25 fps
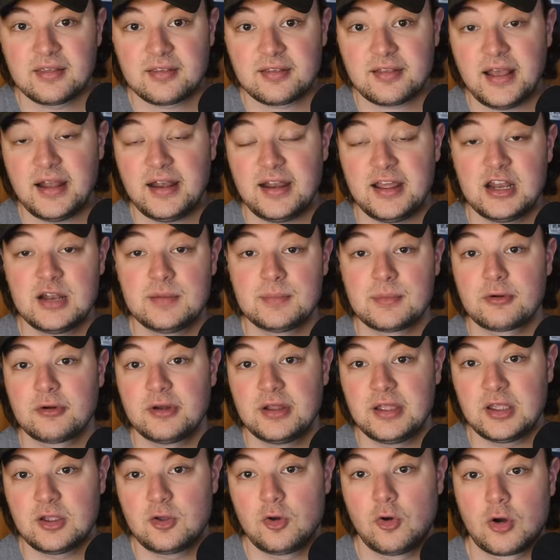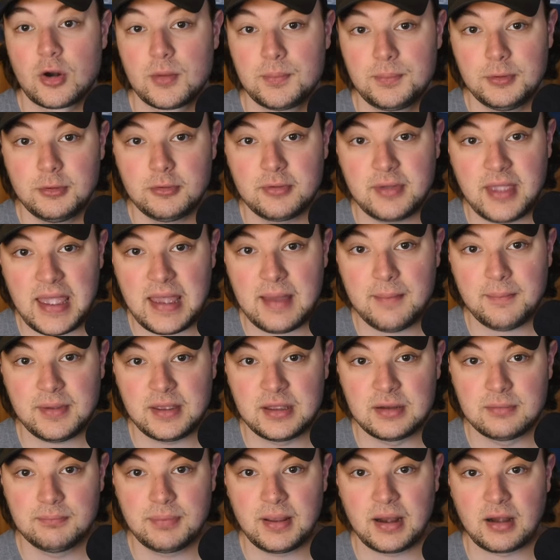Set in a Marine Corps boot camp
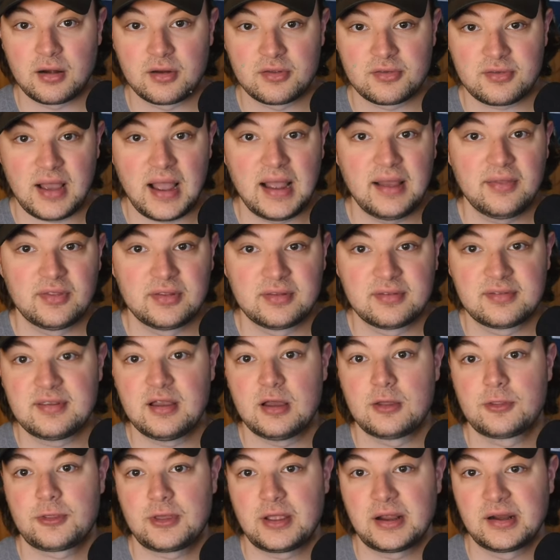in Parris Island, South